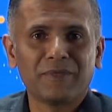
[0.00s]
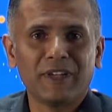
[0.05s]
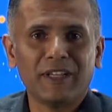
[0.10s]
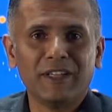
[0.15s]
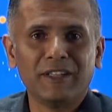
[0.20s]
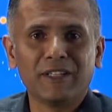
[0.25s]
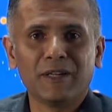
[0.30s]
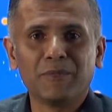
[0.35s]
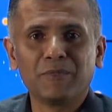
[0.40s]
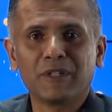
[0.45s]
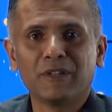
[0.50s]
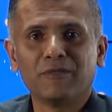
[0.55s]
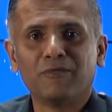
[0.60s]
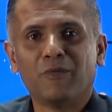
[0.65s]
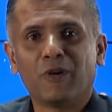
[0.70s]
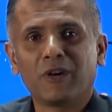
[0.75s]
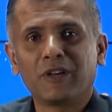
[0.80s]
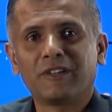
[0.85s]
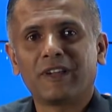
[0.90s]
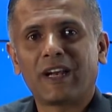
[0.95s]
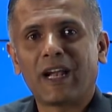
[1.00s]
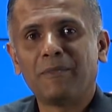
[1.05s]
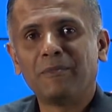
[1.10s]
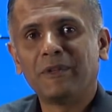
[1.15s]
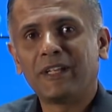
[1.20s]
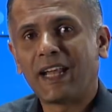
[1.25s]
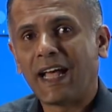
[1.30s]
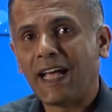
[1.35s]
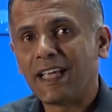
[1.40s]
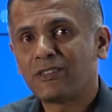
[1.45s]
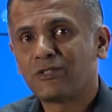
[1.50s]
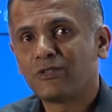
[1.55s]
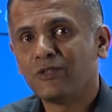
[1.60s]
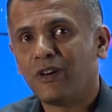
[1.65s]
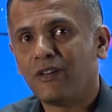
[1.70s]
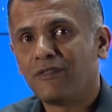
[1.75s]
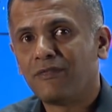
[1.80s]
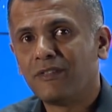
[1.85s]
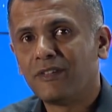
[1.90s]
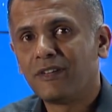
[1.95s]
in terms of what Gramener has to
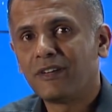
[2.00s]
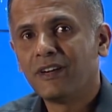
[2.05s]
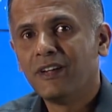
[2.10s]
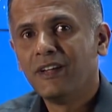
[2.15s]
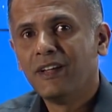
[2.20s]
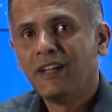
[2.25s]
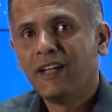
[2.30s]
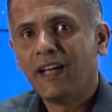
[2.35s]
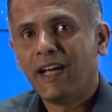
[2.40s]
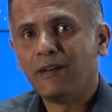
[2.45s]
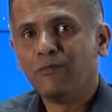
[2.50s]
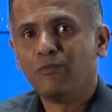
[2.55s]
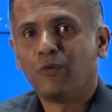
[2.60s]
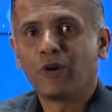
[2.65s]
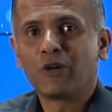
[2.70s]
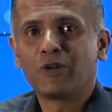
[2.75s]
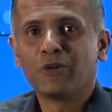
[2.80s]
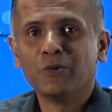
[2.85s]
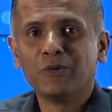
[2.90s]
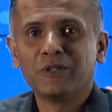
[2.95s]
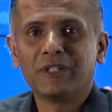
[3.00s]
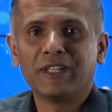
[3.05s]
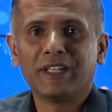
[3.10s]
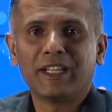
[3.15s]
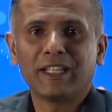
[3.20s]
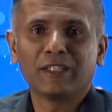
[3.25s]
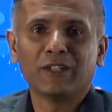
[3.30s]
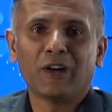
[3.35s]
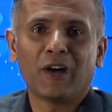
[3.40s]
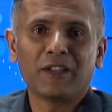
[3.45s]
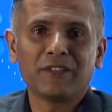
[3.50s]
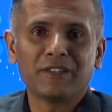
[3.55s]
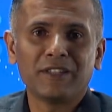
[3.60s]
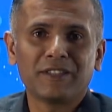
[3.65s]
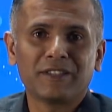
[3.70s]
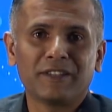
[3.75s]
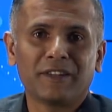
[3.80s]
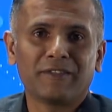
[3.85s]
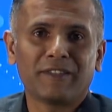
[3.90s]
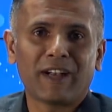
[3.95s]
offer and what tools and technologies
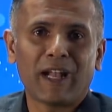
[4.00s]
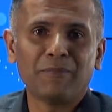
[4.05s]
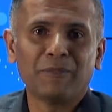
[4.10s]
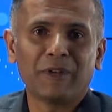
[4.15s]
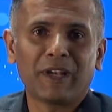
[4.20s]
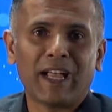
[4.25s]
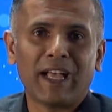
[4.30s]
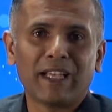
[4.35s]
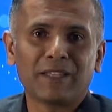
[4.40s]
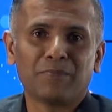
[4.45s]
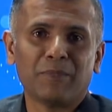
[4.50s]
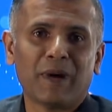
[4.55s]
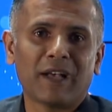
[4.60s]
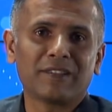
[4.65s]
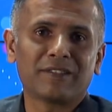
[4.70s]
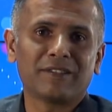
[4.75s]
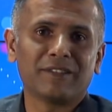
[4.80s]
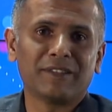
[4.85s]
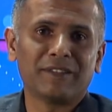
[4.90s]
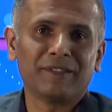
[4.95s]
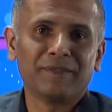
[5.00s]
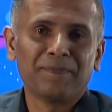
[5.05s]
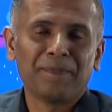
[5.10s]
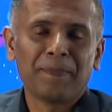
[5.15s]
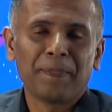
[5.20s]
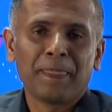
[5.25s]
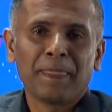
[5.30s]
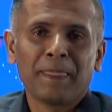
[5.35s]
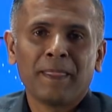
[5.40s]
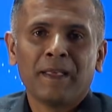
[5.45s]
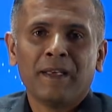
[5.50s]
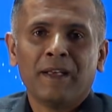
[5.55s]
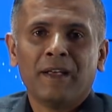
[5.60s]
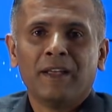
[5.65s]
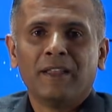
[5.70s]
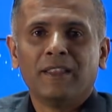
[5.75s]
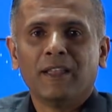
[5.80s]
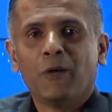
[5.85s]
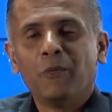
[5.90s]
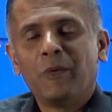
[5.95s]
that Gramener has mastered.
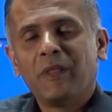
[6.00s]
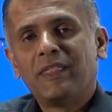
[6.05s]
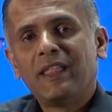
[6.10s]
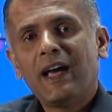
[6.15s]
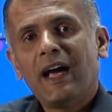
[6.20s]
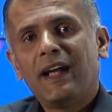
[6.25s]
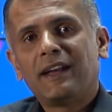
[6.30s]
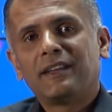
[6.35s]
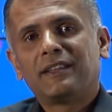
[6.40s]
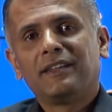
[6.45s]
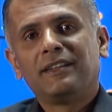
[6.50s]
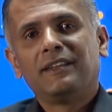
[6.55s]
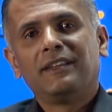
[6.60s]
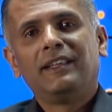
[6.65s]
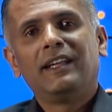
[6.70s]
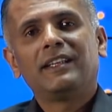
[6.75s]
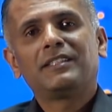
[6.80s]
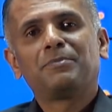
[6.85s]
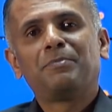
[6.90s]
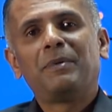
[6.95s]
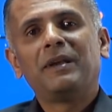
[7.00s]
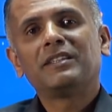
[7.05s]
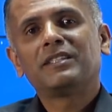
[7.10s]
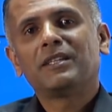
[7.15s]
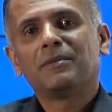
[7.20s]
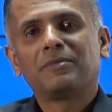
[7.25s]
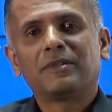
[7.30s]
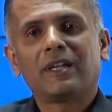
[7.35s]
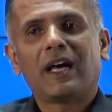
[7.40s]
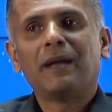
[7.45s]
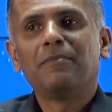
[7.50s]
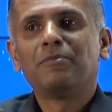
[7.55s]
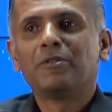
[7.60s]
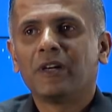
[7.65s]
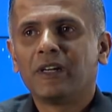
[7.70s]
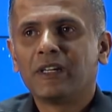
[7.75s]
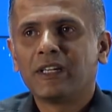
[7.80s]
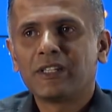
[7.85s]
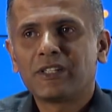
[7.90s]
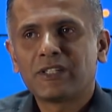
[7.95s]
Now, with that, let's spend some time to
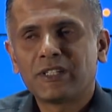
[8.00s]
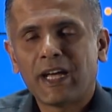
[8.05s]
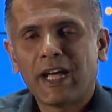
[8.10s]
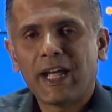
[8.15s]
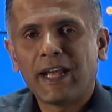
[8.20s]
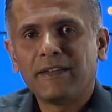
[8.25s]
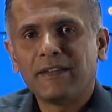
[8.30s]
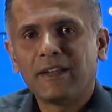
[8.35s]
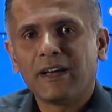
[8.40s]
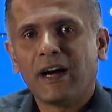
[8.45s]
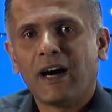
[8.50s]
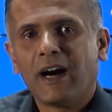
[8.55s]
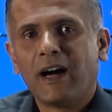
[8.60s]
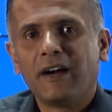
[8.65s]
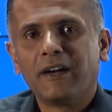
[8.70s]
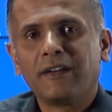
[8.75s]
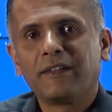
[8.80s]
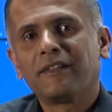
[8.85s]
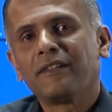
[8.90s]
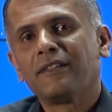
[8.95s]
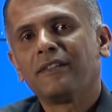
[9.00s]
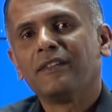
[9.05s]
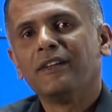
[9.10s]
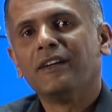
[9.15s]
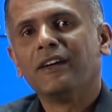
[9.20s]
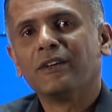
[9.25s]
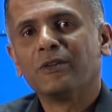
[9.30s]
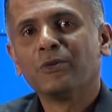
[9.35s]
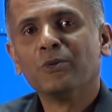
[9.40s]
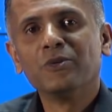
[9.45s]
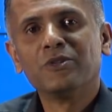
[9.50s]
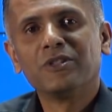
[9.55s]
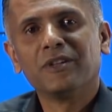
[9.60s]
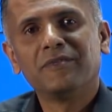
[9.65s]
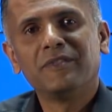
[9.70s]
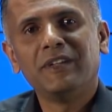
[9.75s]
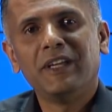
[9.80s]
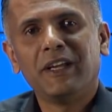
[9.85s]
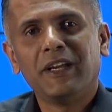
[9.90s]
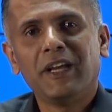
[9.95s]
understand our rules of
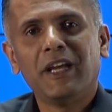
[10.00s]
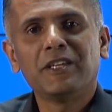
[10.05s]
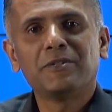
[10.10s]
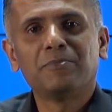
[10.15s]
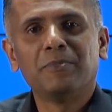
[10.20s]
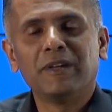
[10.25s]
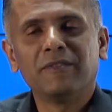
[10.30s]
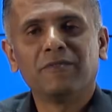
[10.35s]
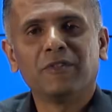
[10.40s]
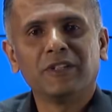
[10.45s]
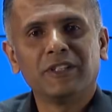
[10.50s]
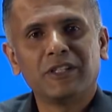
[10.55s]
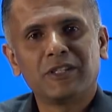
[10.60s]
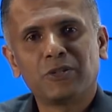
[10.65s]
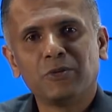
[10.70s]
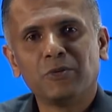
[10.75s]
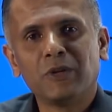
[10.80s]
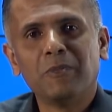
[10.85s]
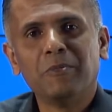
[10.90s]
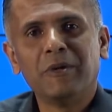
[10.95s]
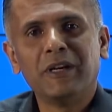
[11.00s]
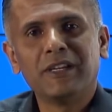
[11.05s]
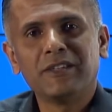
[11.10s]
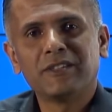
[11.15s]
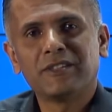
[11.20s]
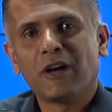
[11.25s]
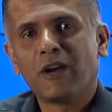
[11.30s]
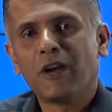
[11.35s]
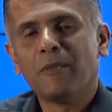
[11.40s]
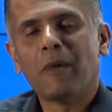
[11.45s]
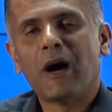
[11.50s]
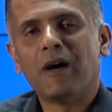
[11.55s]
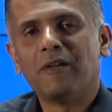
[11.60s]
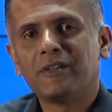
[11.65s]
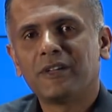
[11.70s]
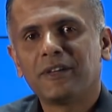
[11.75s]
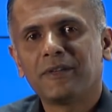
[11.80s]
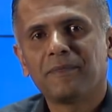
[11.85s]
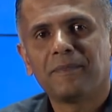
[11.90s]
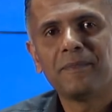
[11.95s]
the engagement for this tournament is all about.
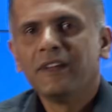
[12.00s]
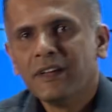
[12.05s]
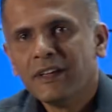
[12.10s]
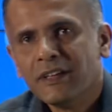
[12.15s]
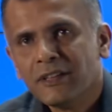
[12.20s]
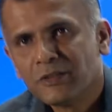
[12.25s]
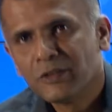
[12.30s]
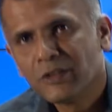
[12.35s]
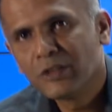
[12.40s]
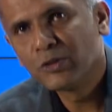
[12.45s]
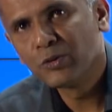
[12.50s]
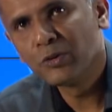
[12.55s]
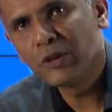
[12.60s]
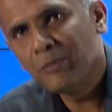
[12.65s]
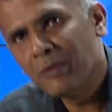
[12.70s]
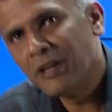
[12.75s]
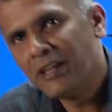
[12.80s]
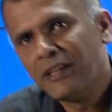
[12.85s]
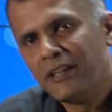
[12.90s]
So the tournament